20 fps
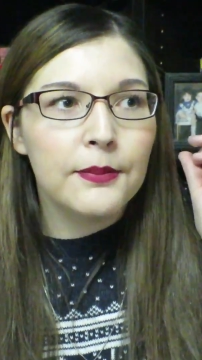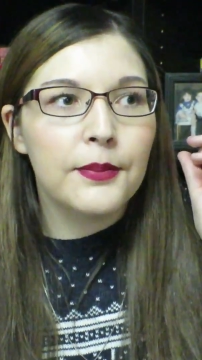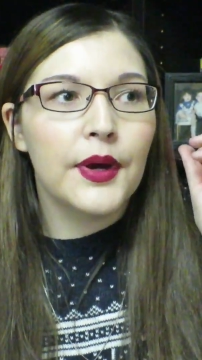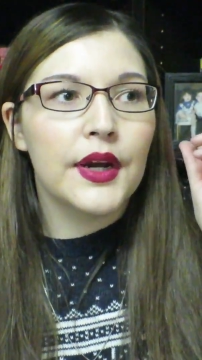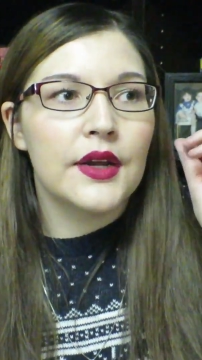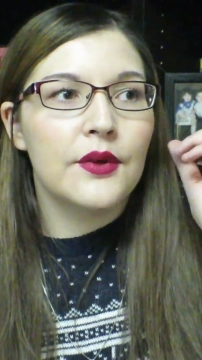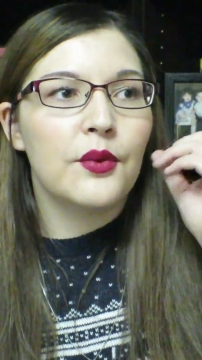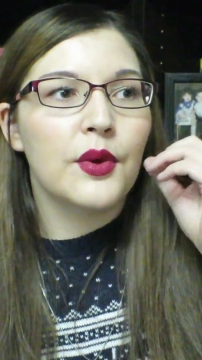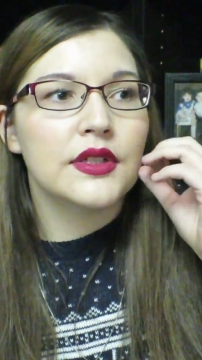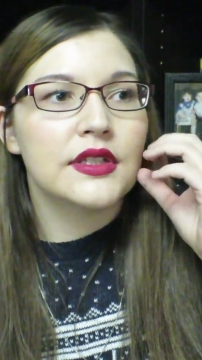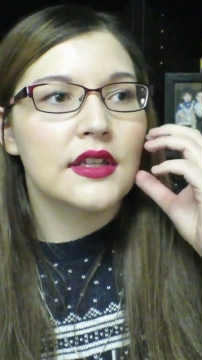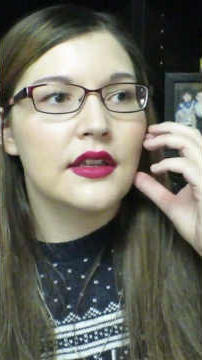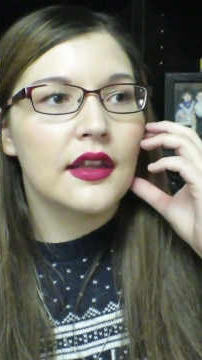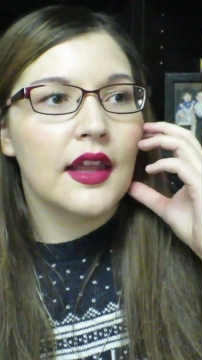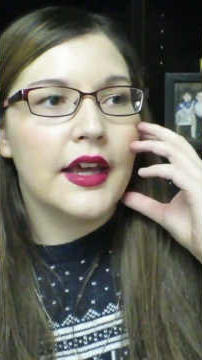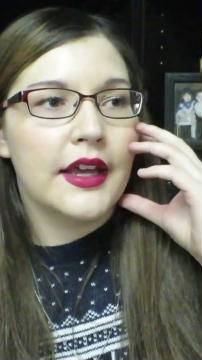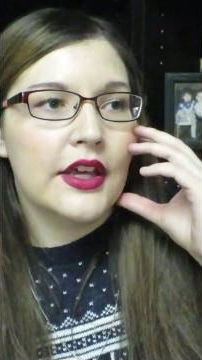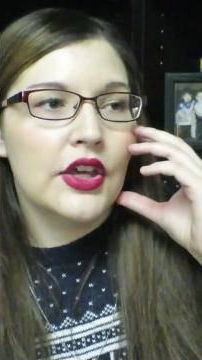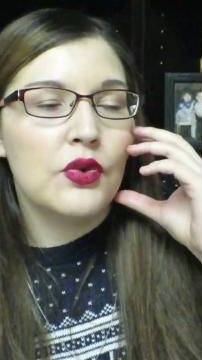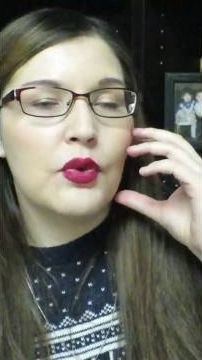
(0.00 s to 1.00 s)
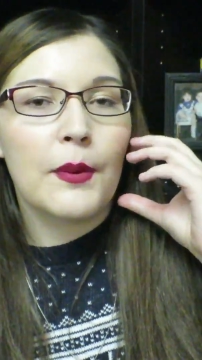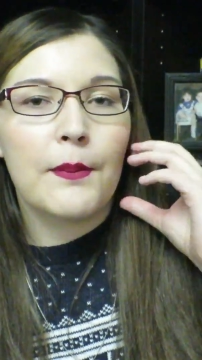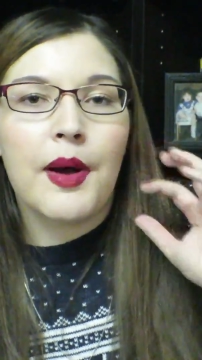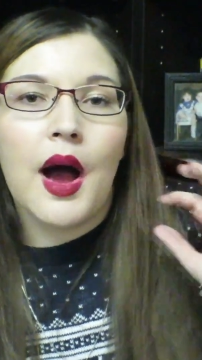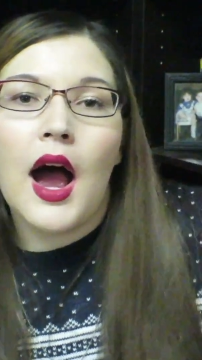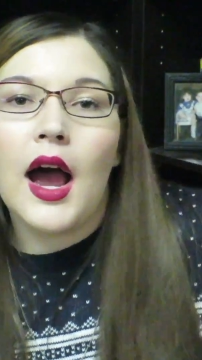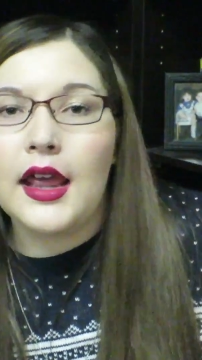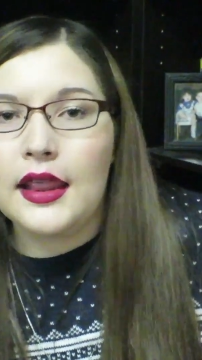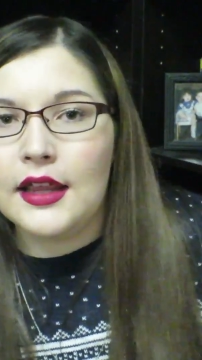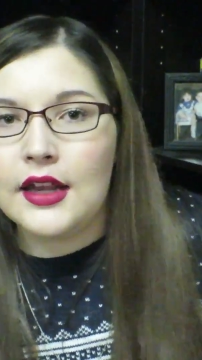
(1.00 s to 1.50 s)
but it wasn't like you were
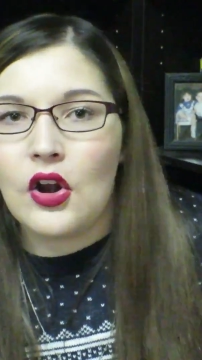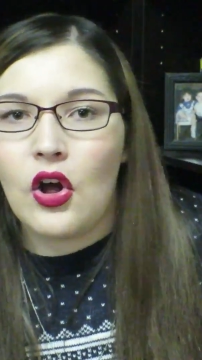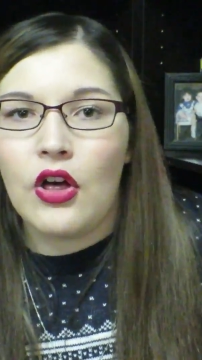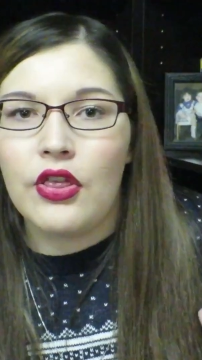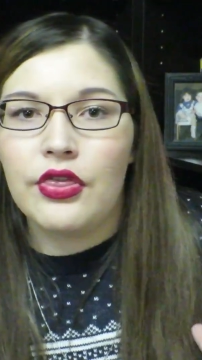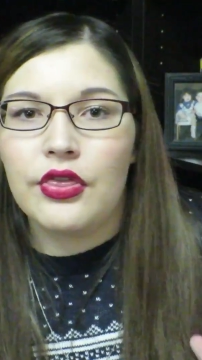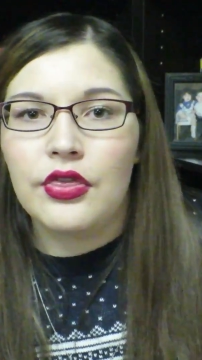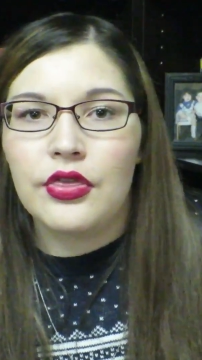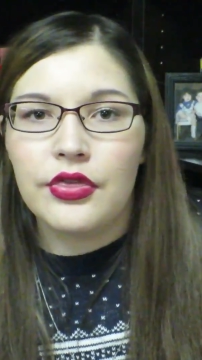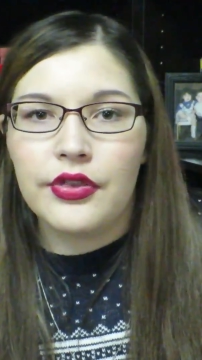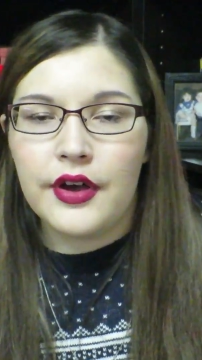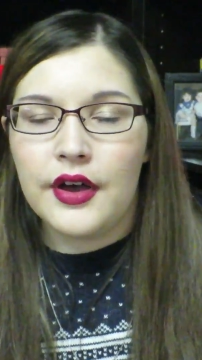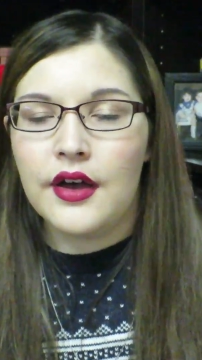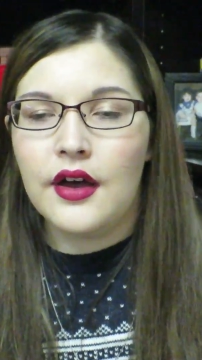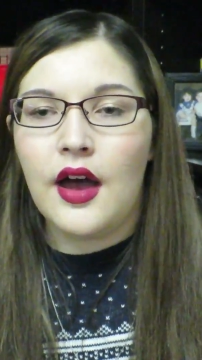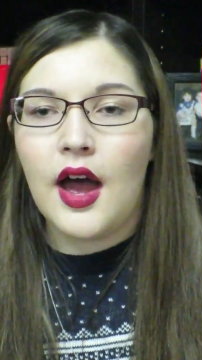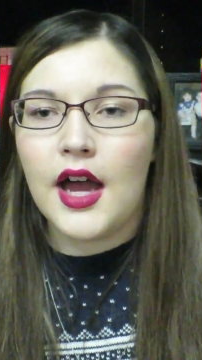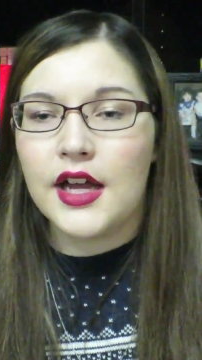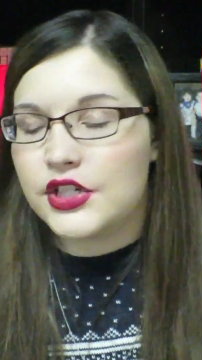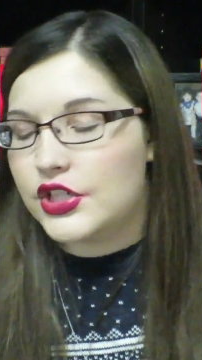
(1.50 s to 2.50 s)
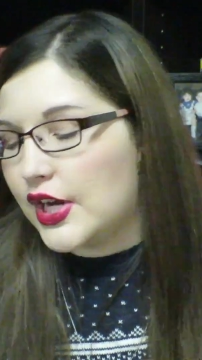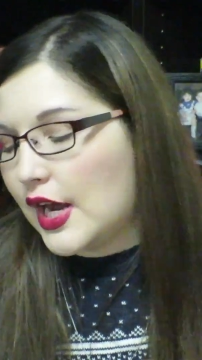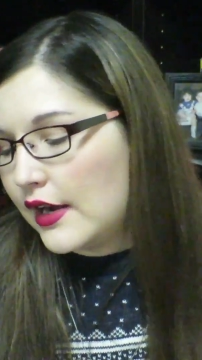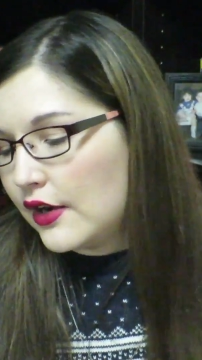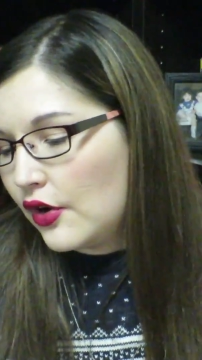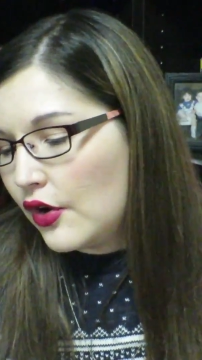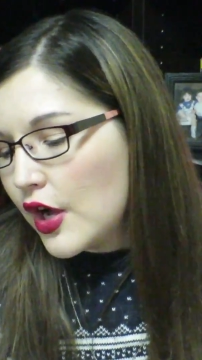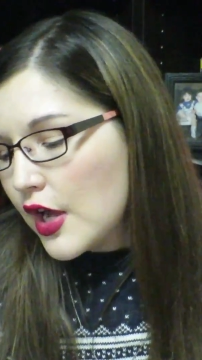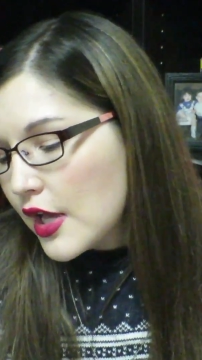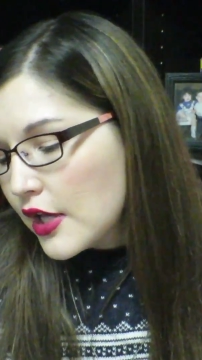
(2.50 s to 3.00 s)
piling on the
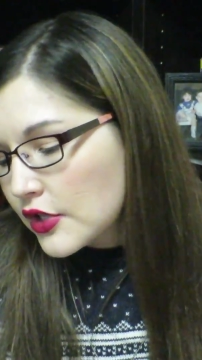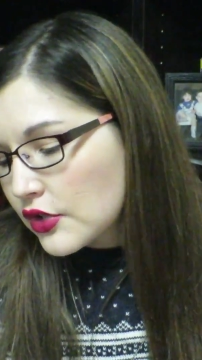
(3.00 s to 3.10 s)
eyeshadow.